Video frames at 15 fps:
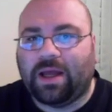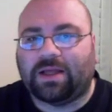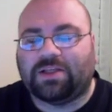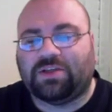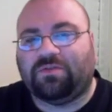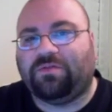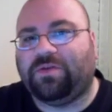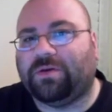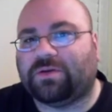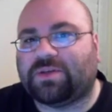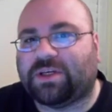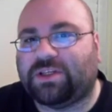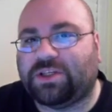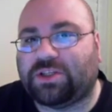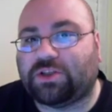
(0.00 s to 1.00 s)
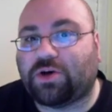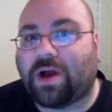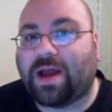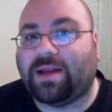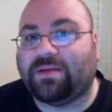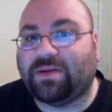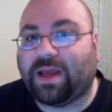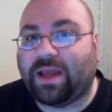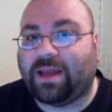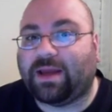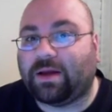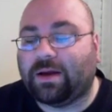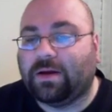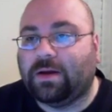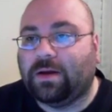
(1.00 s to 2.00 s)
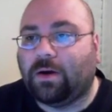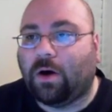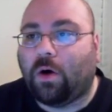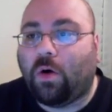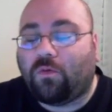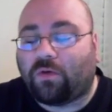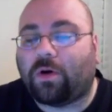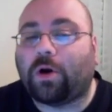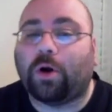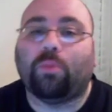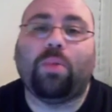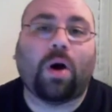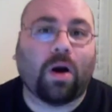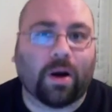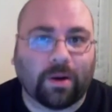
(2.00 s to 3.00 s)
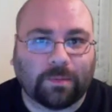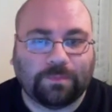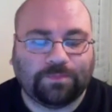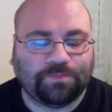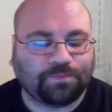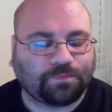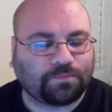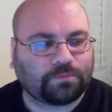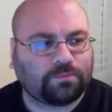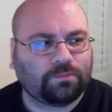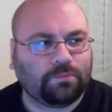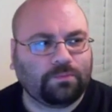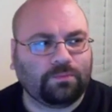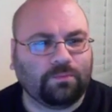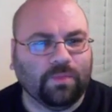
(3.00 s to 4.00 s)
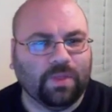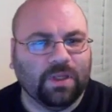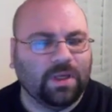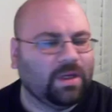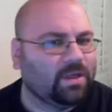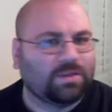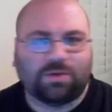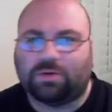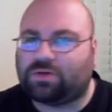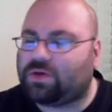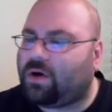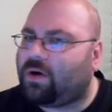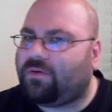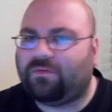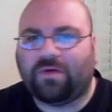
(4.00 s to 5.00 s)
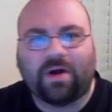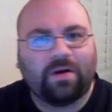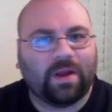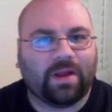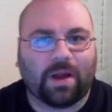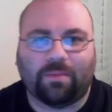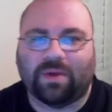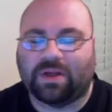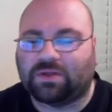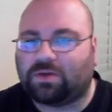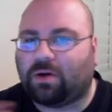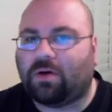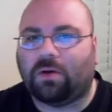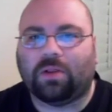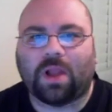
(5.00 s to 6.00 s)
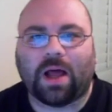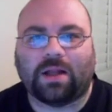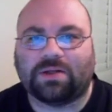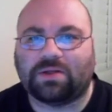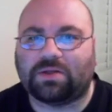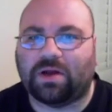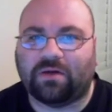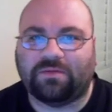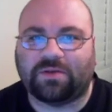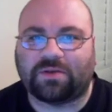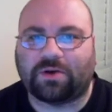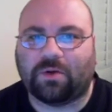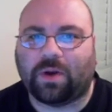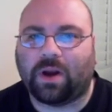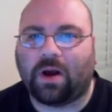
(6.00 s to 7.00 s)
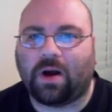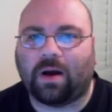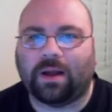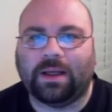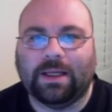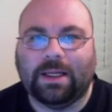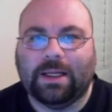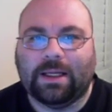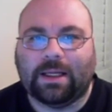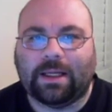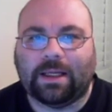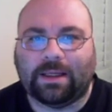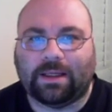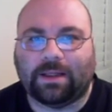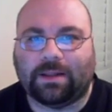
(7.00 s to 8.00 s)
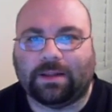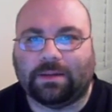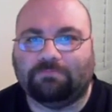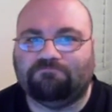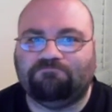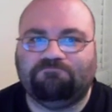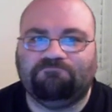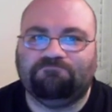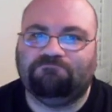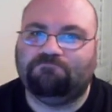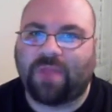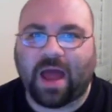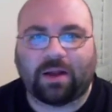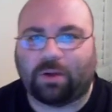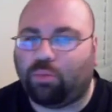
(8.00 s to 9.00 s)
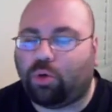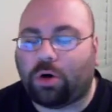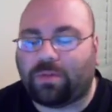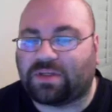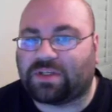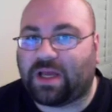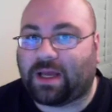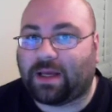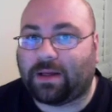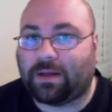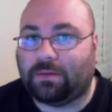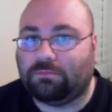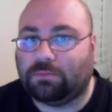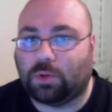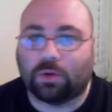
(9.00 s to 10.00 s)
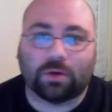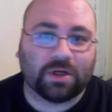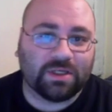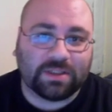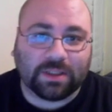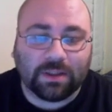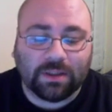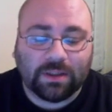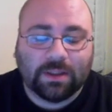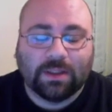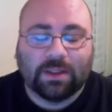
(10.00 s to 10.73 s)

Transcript: and she feels that she's trying to take over her part. So it's all it's all a lot of stuff just going on in Natalie Portman's head, or is it?